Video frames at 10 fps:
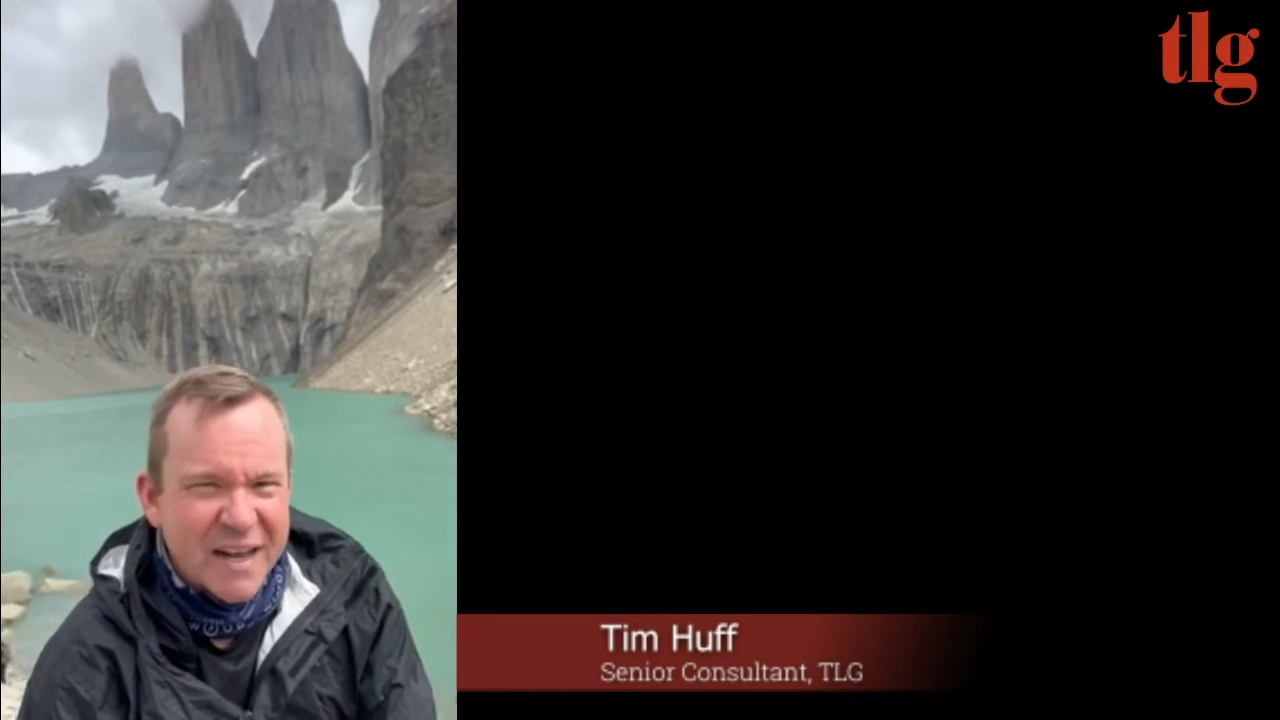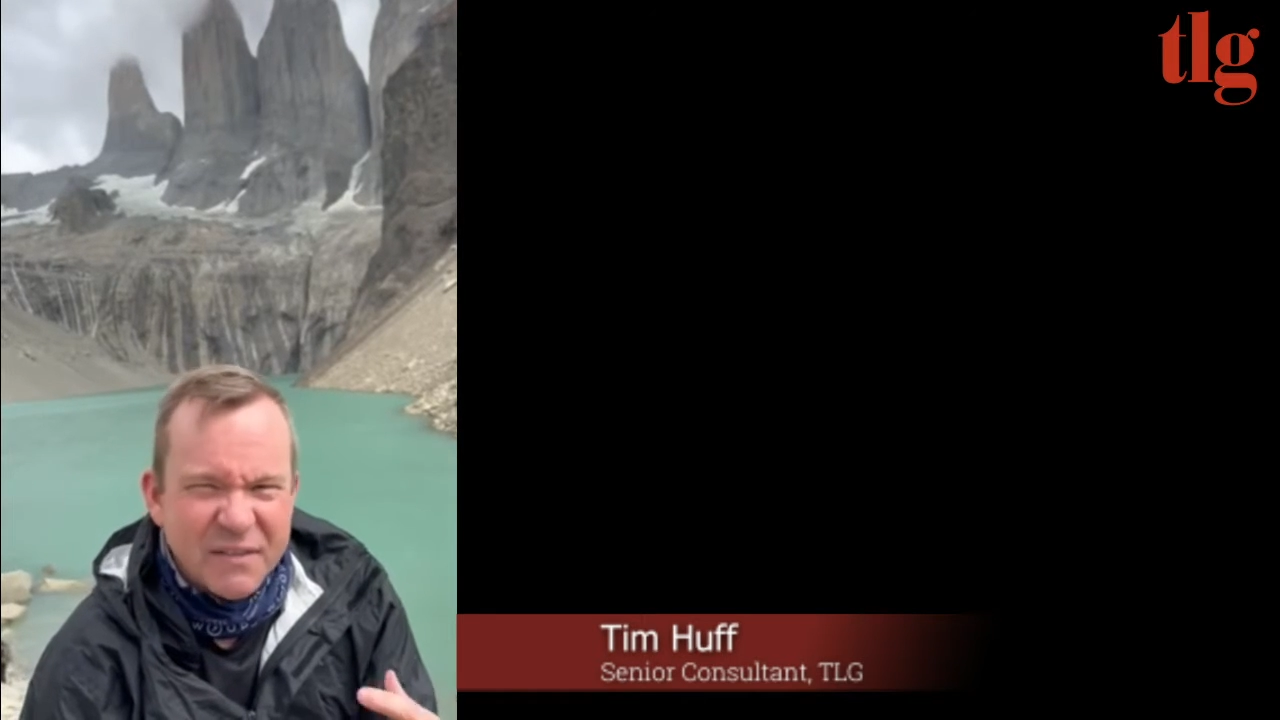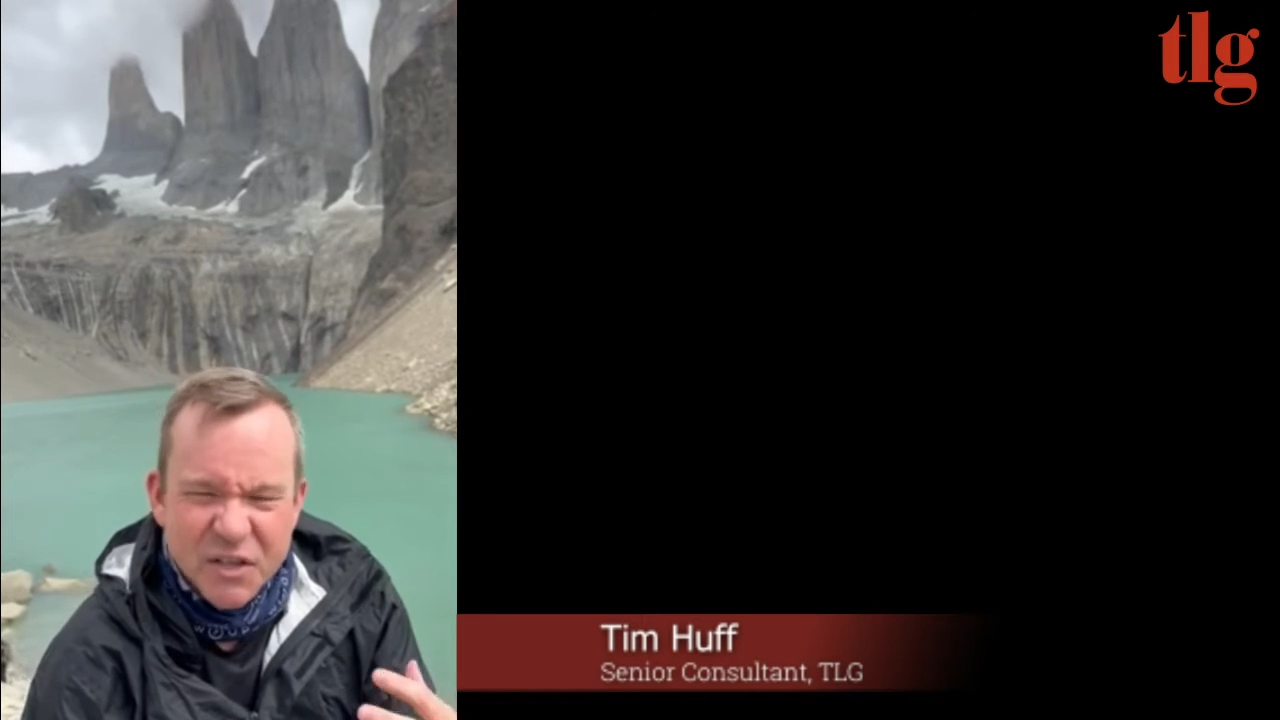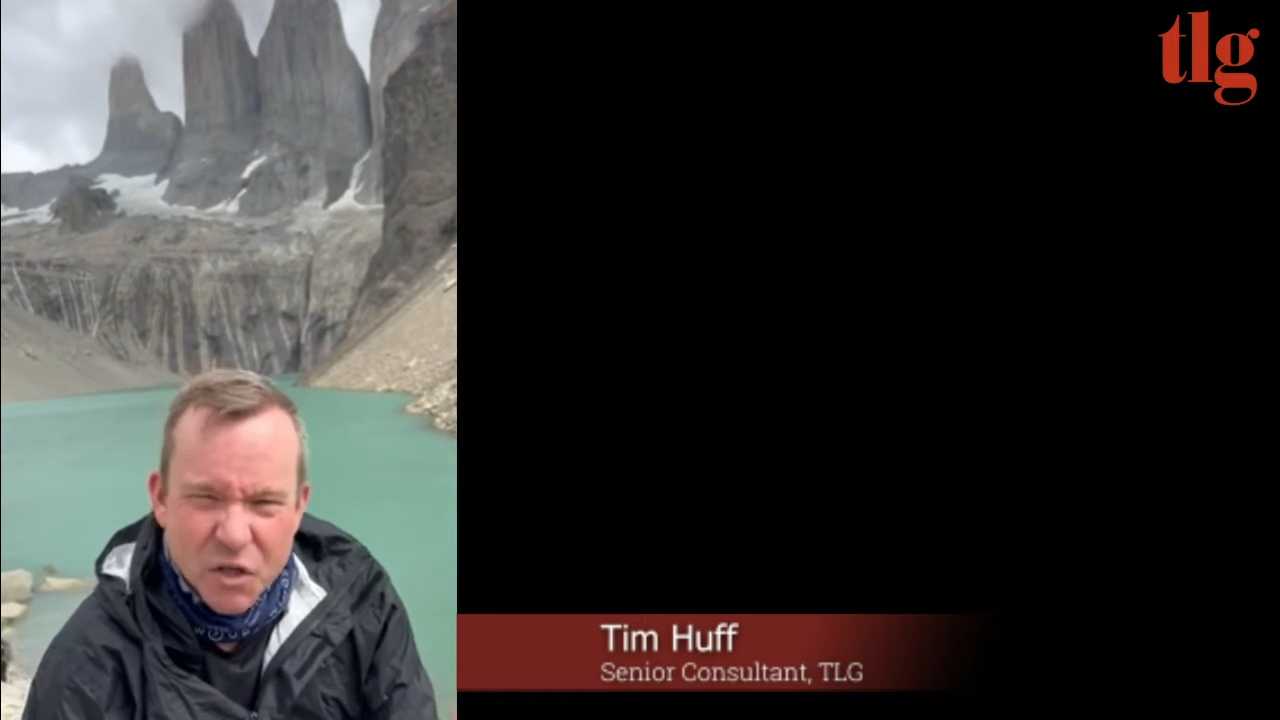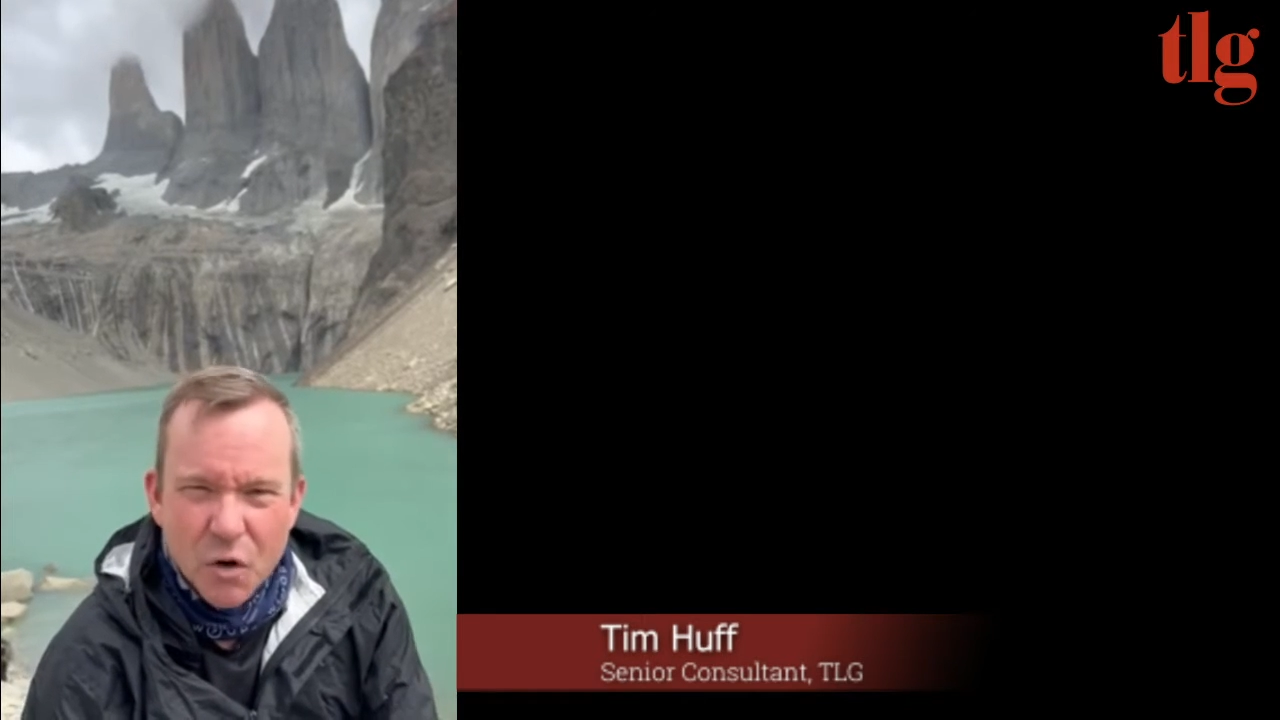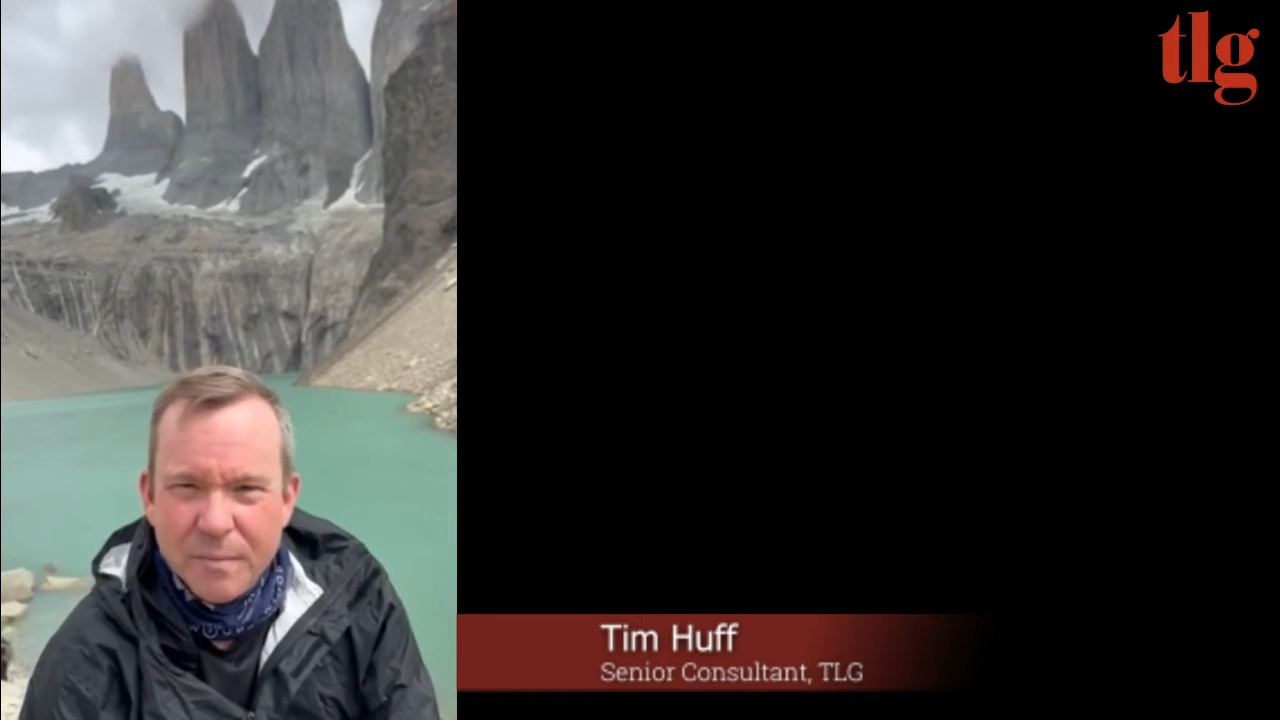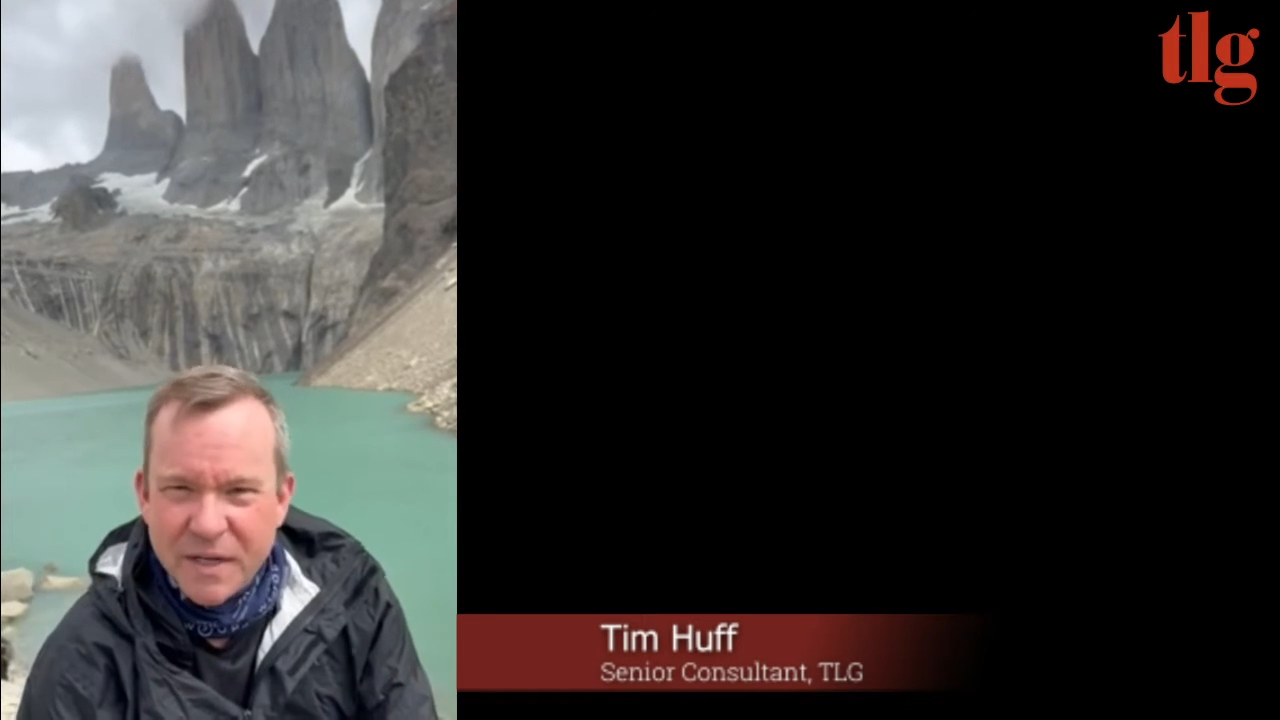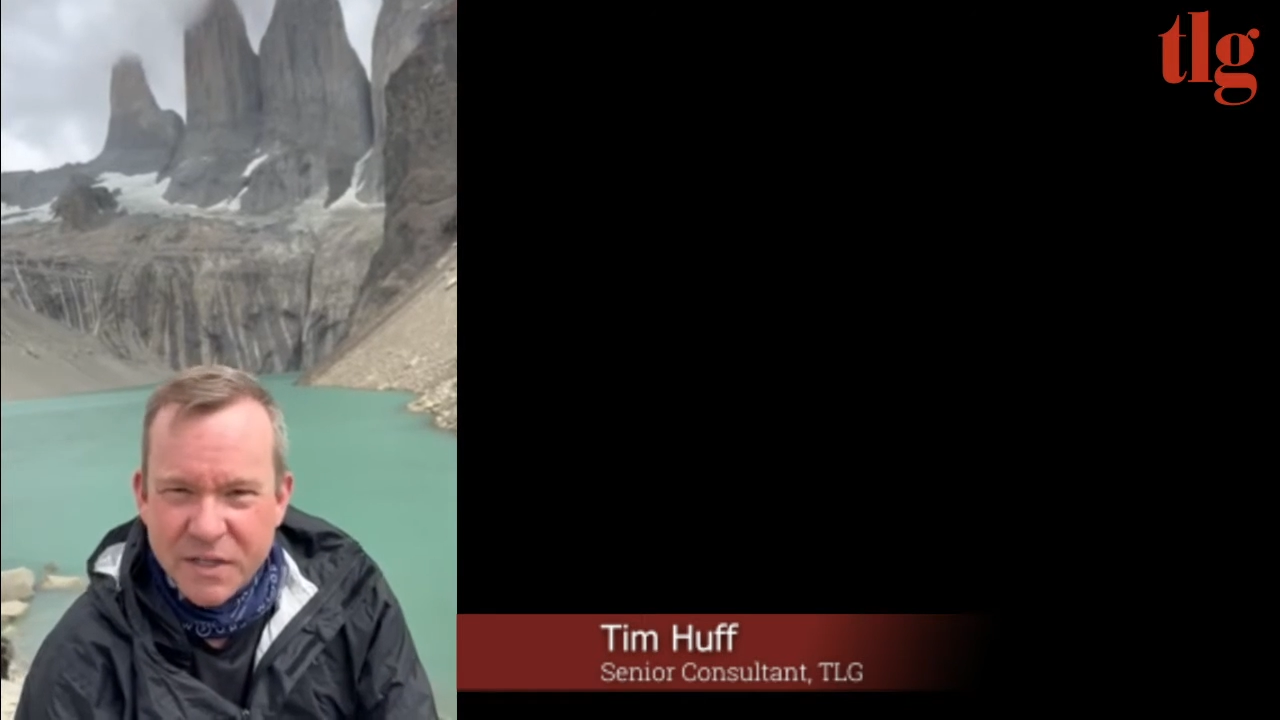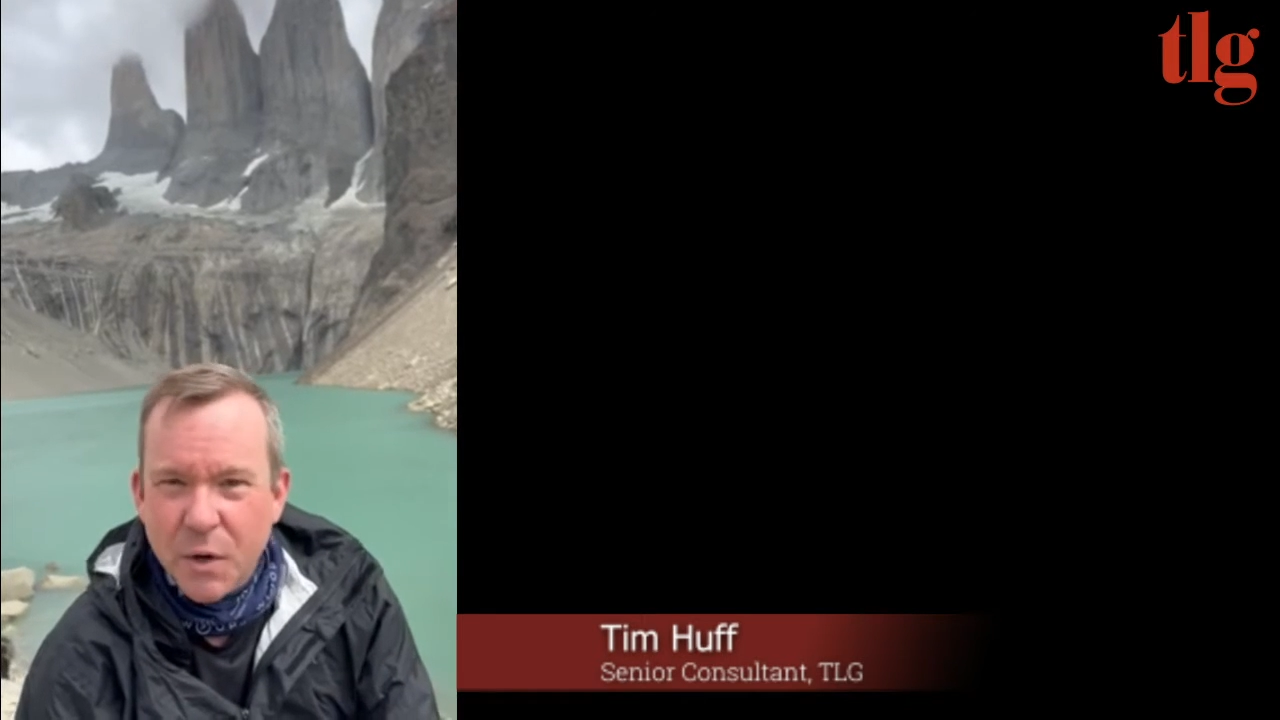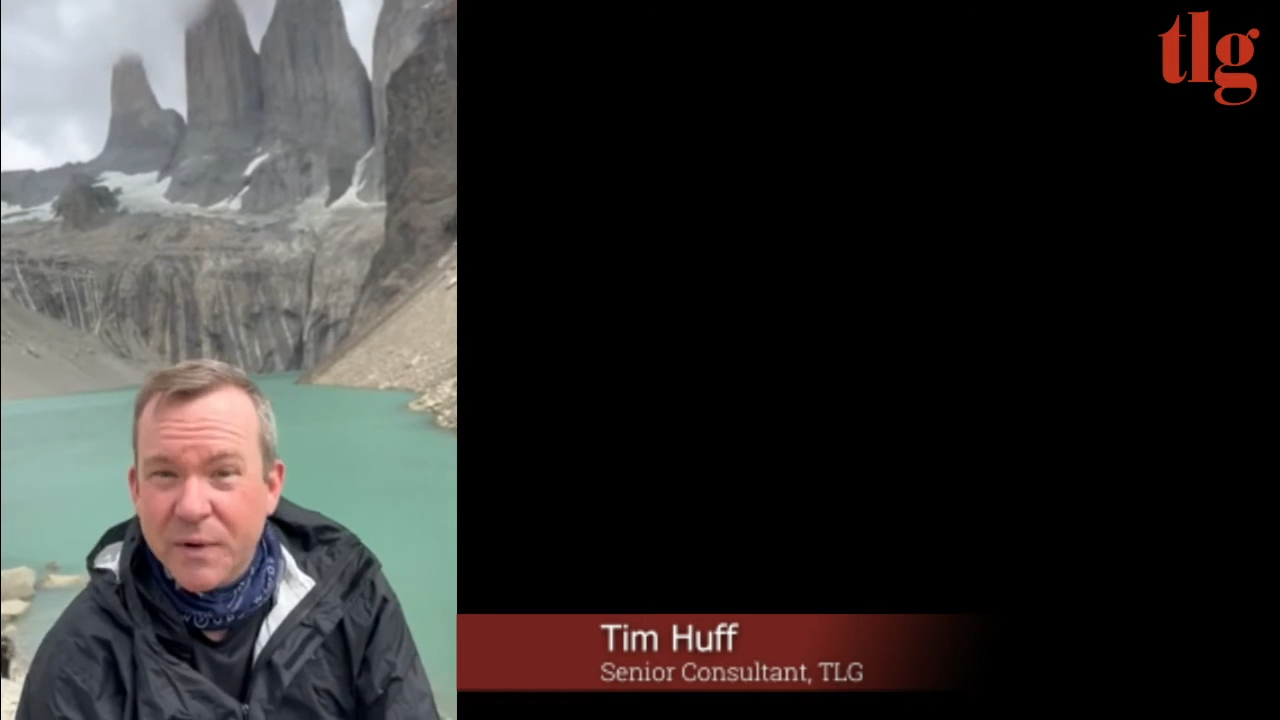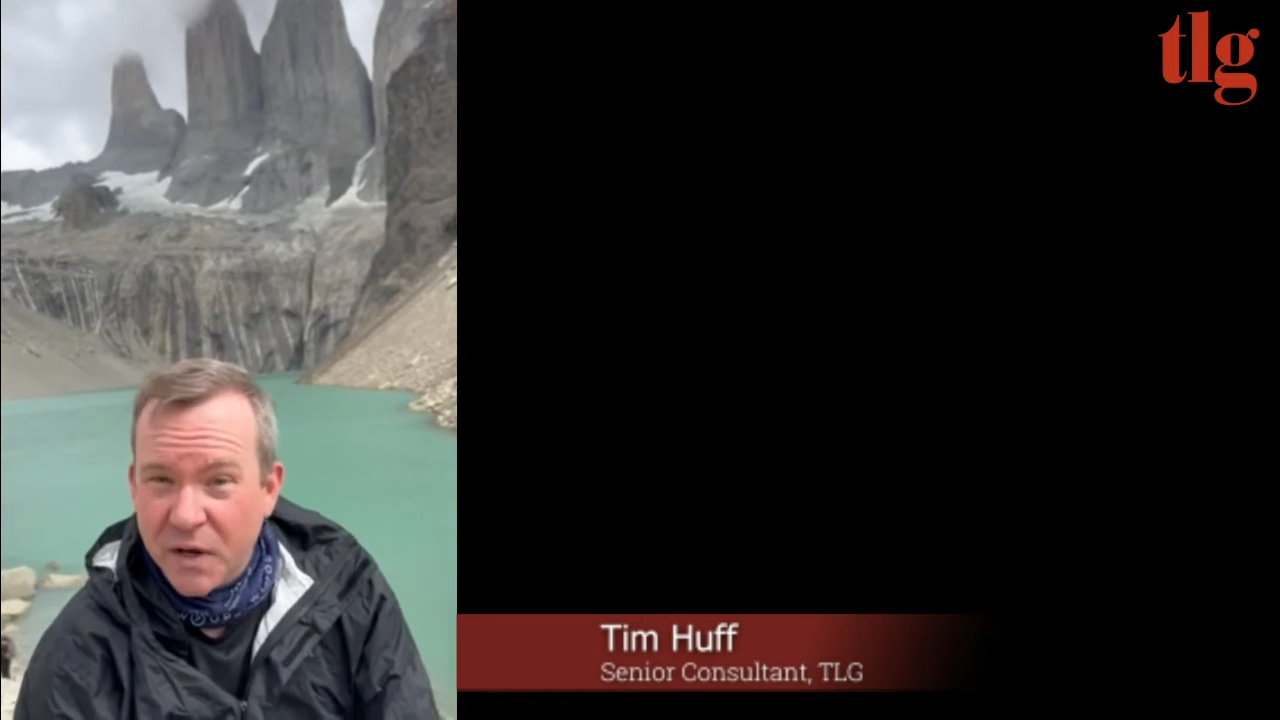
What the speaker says: have so much going